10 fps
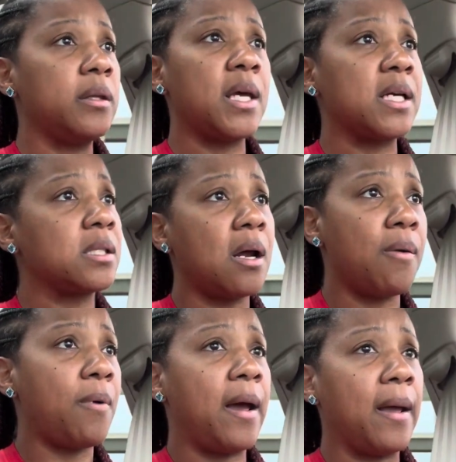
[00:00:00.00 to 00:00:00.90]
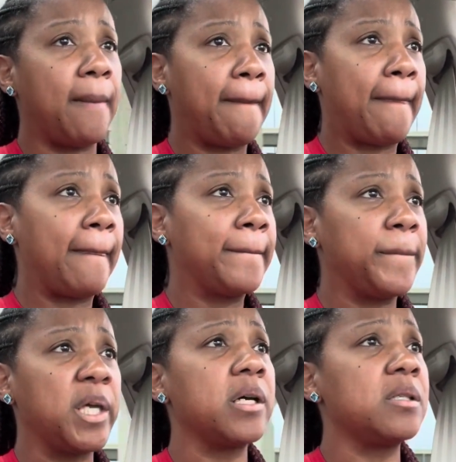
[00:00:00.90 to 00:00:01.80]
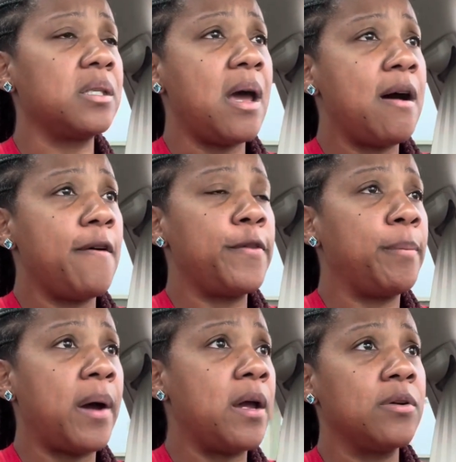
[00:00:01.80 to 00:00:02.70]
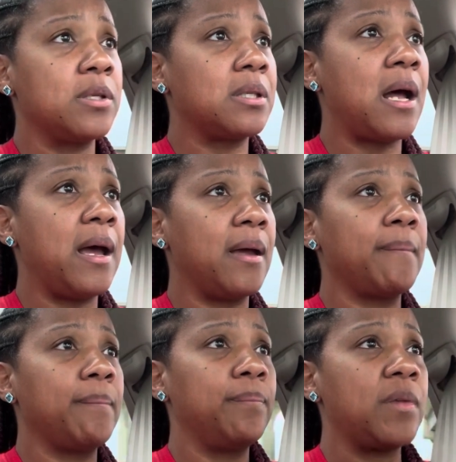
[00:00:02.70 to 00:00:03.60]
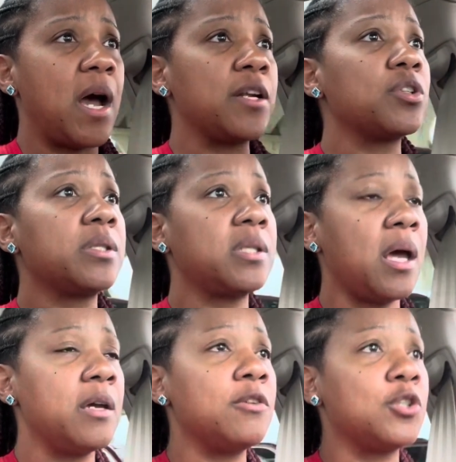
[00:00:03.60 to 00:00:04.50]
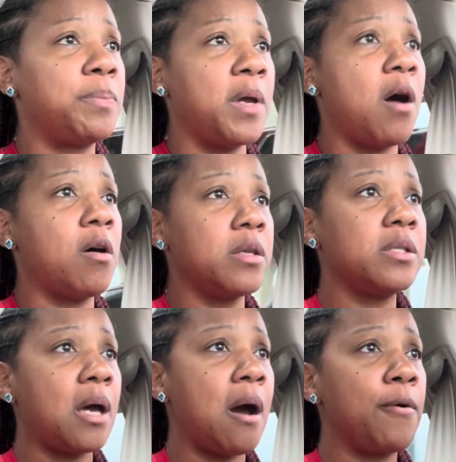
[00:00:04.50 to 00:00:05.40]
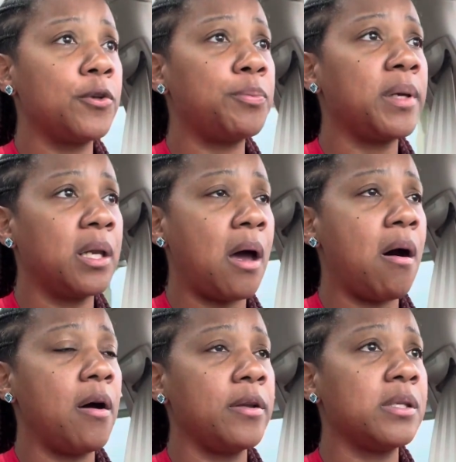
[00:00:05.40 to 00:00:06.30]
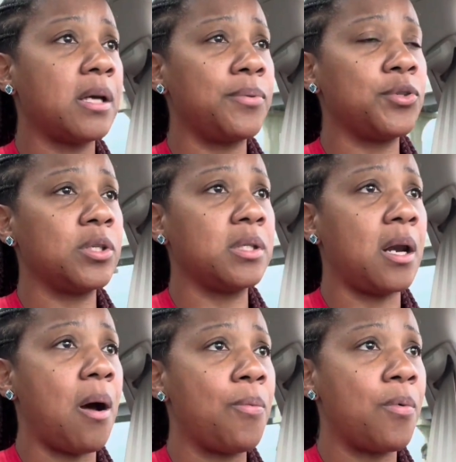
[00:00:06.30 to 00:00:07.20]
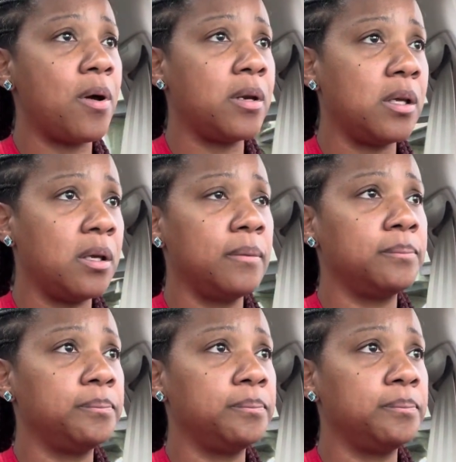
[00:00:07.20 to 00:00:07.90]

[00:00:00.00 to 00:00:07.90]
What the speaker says: That's not right. Because now the buyer is like, I just sat here and spent all these hours picking out all these options that I wanted.